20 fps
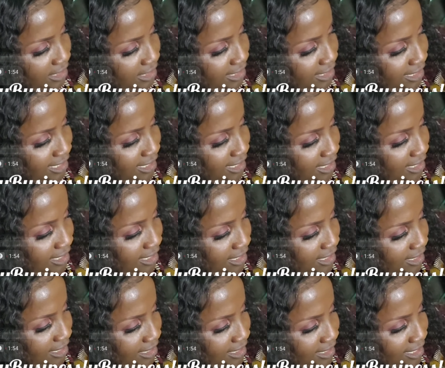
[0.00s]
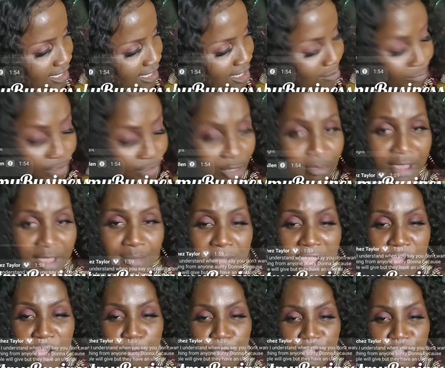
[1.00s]
Mm-hmm. You remember
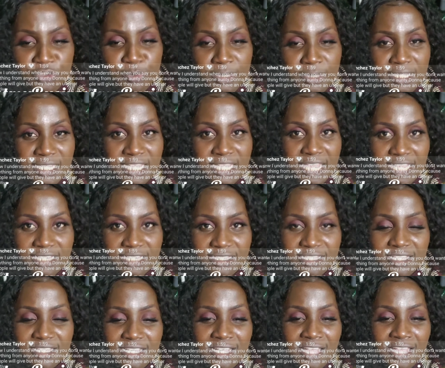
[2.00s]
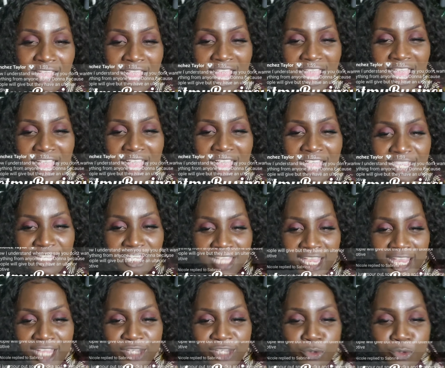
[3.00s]
how much me did get?
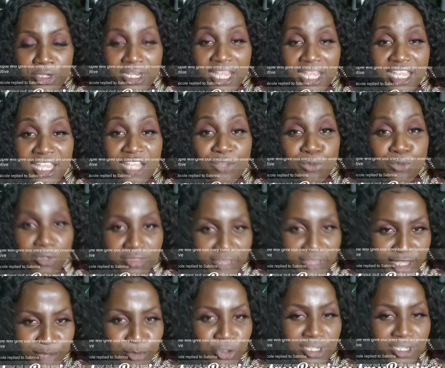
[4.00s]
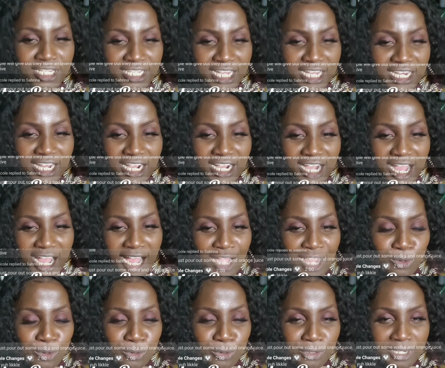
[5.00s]
Yeah, Donna, you know, so your money not a
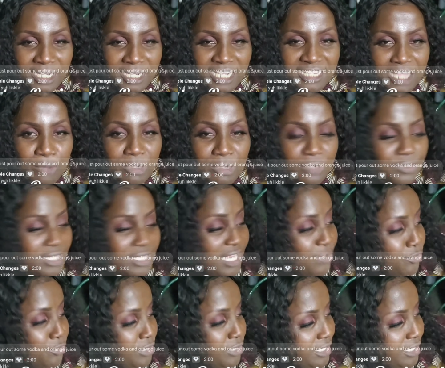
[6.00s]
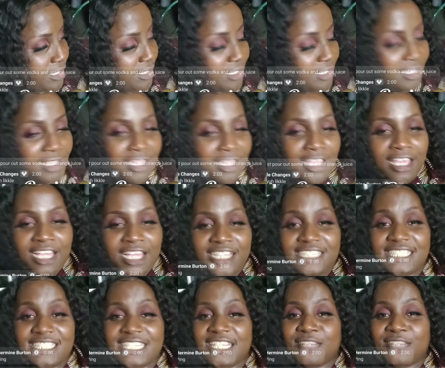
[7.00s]
call out. That's when we do the
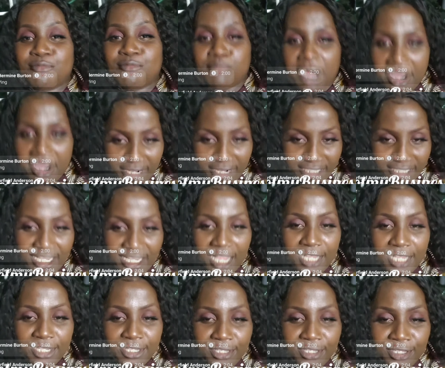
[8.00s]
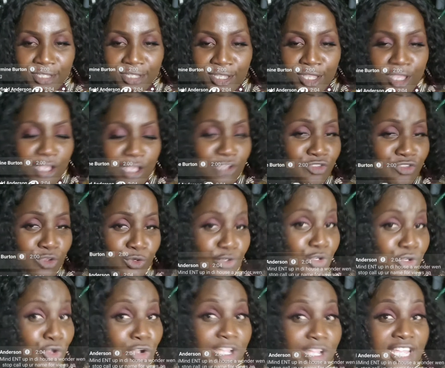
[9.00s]
team marathon. So I
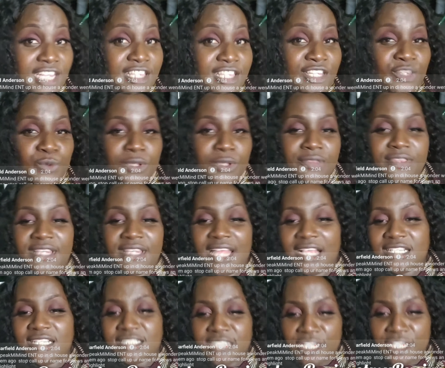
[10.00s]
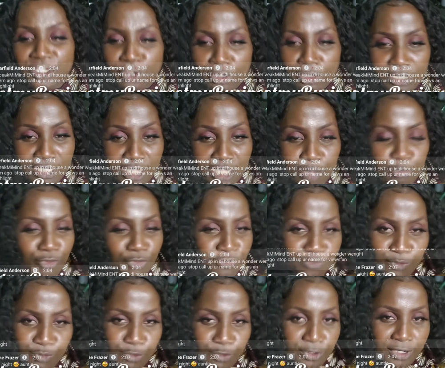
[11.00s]
don't get it twisted and send nothing on my
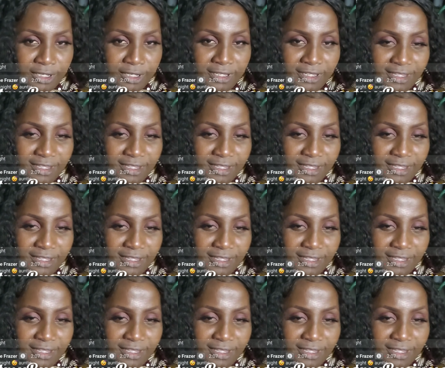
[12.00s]
phone.